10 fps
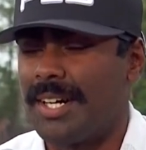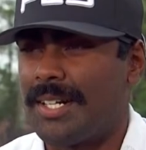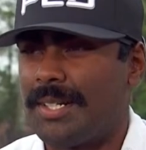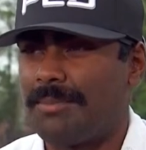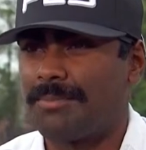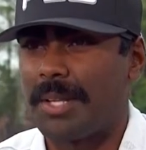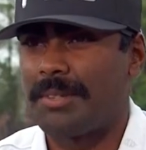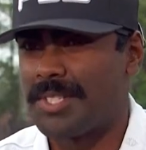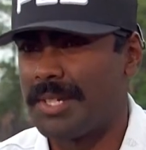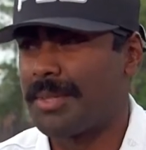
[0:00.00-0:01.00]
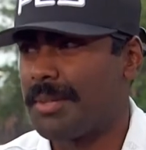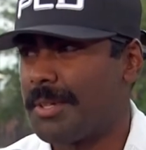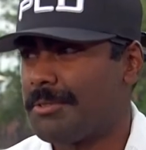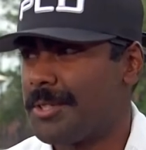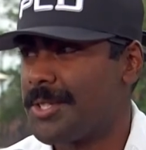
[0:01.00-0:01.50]
obviously I'm getting
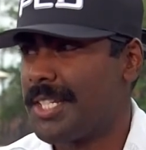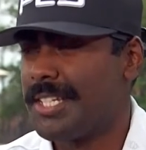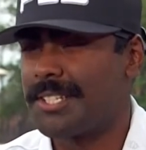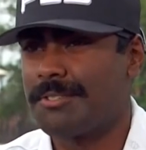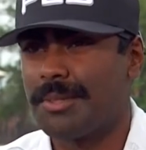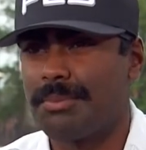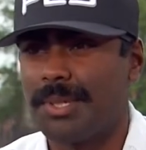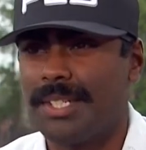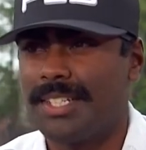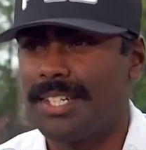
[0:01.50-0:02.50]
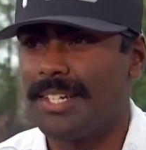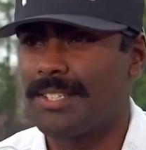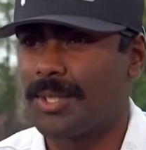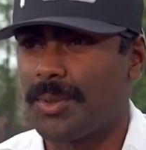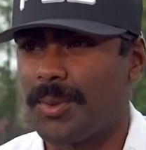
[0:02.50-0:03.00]
my first taste of it, but
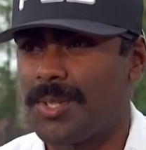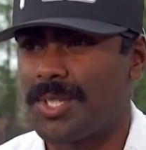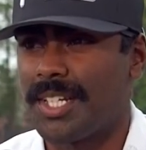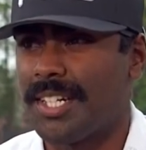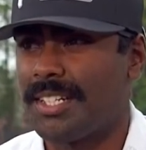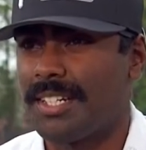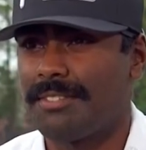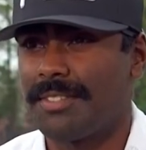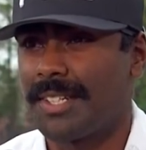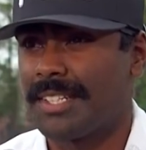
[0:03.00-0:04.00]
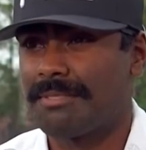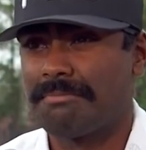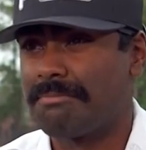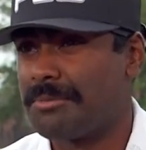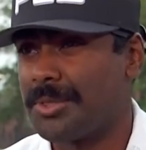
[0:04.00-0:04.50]
it's a course that I feel like
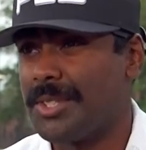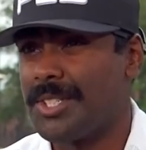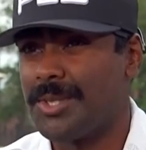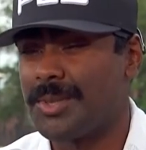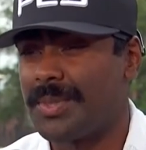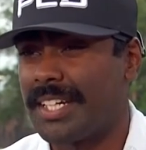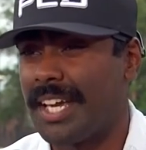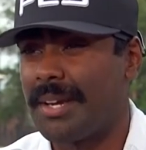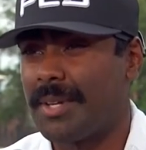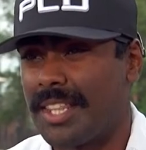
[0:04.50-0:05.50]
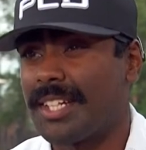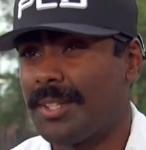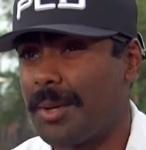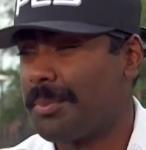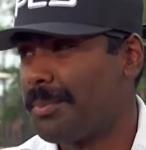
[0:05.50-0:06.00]
really suits my game, and I think a
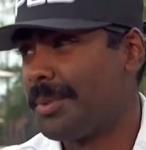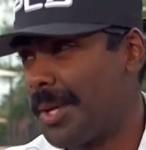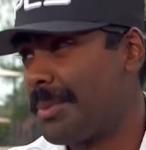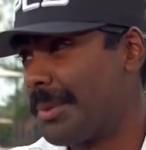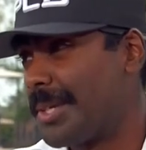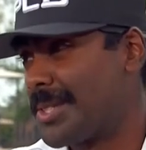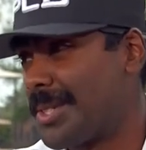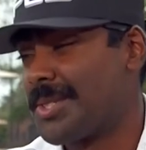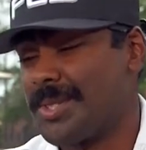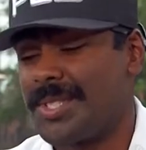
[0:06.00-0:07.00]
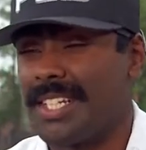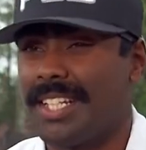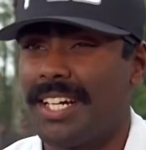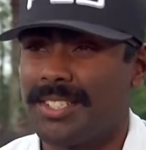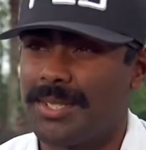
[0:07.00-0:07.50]
lot of players also say
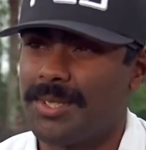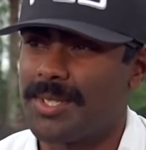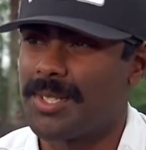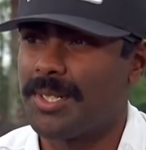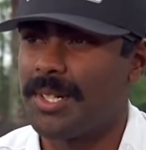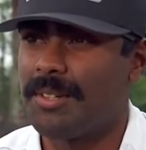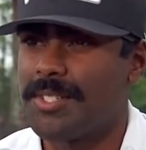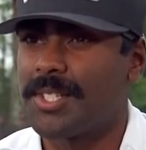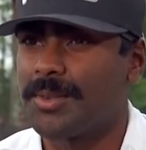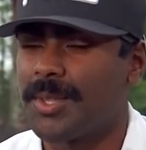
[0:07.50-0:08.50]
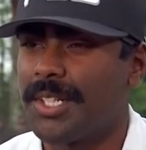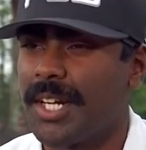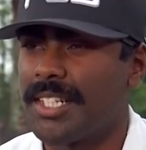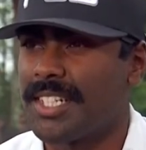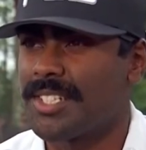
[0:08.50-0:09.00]
that too. So obviously a really
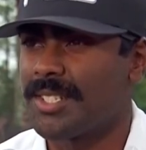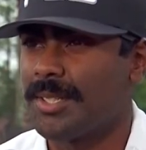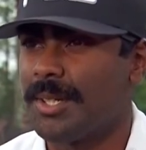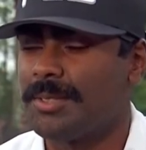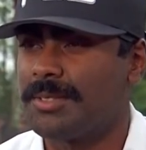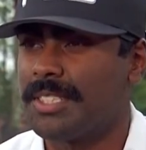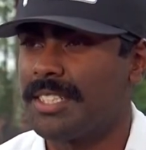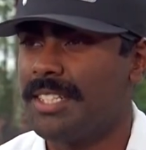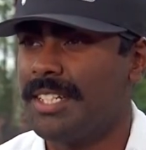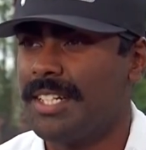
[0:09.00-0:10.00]
great test of golf, and